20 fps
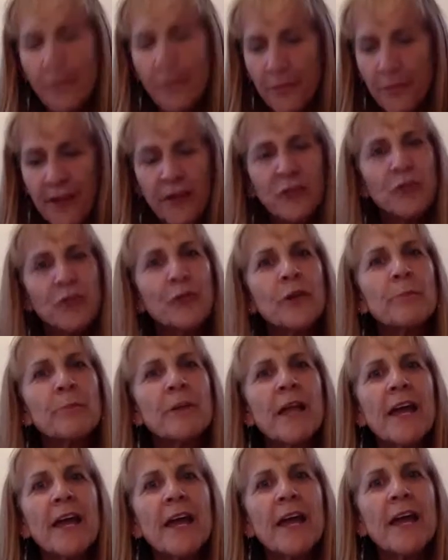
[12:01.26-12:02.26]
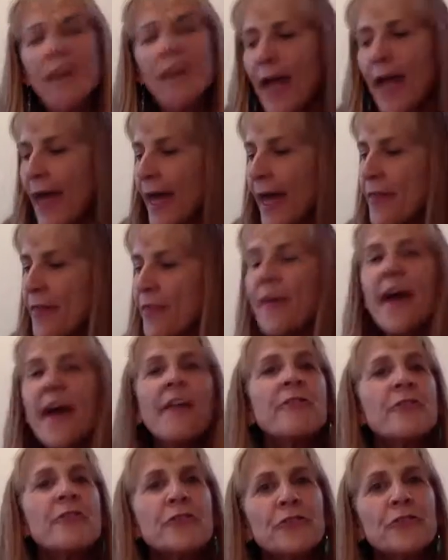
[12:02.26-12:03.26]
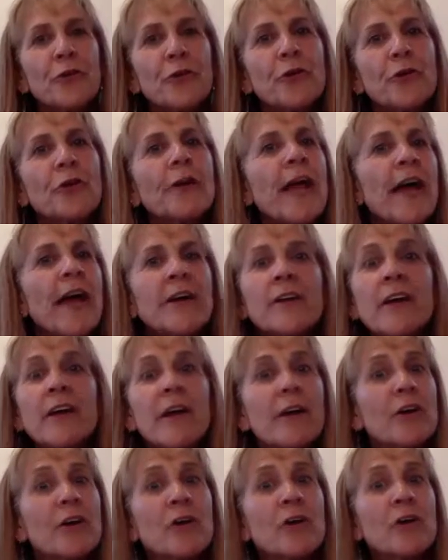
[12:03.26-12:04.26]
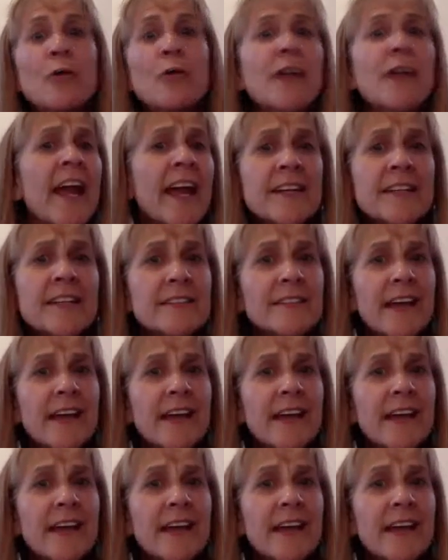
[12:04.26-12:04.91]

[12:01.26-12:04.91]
things are in place, then the circle can create